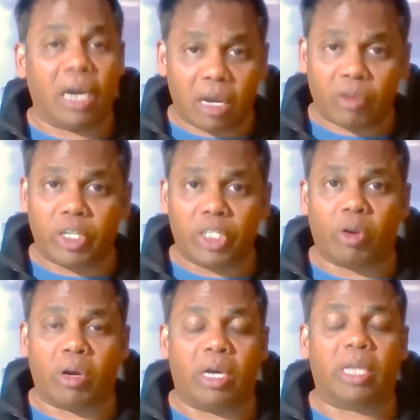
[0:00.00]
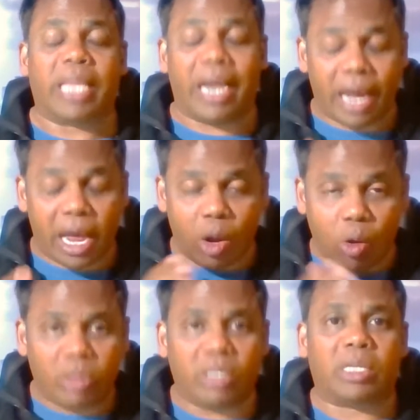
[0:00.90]
countries on earth, and I
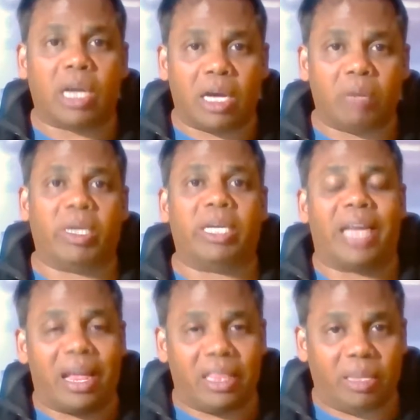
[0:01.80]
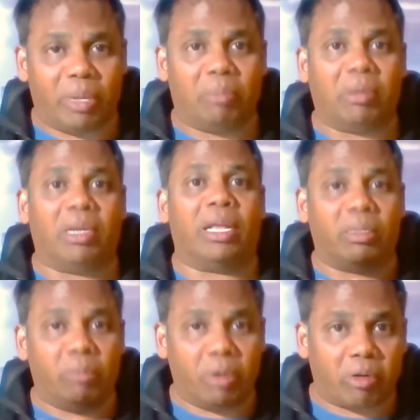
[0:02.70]
know this government and the people and
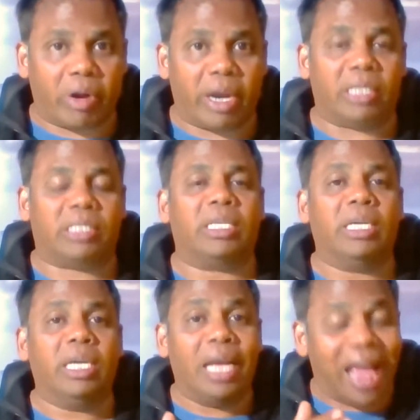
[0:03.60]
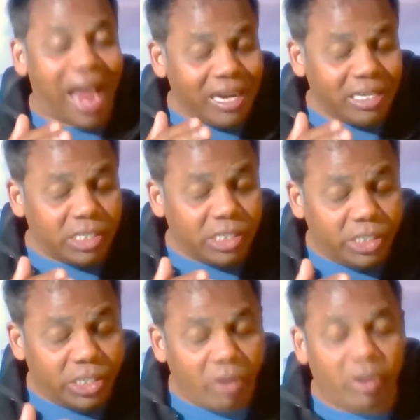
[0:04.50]
the bureaucrats and
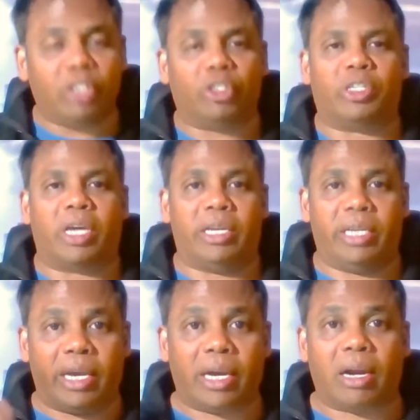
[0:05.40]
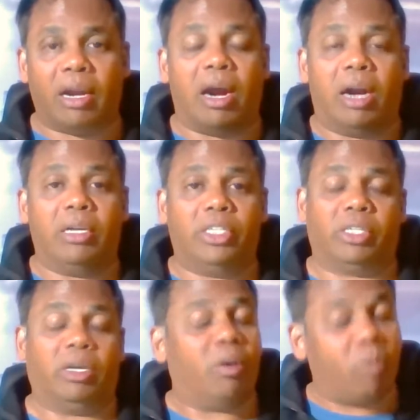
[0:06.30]
general society at large
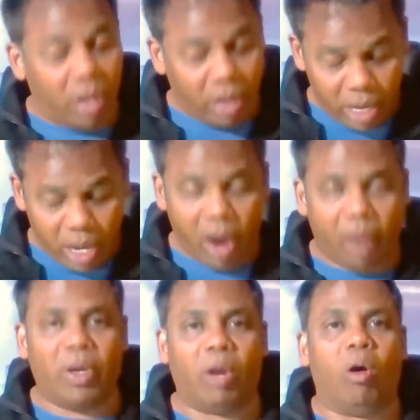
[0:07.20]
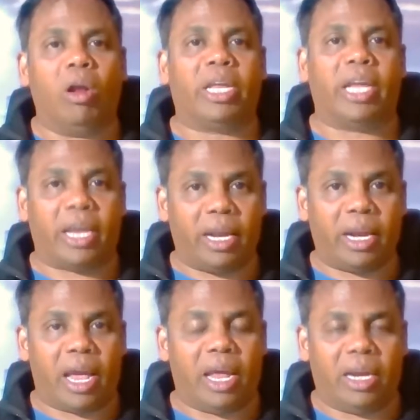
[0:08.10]
will all kick in
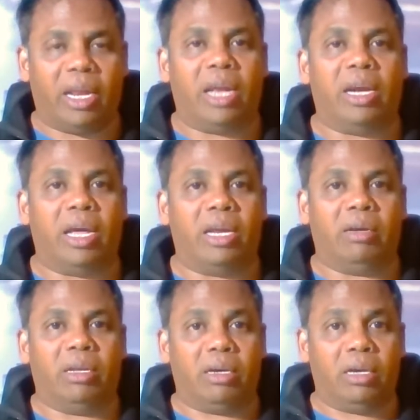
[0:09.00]
and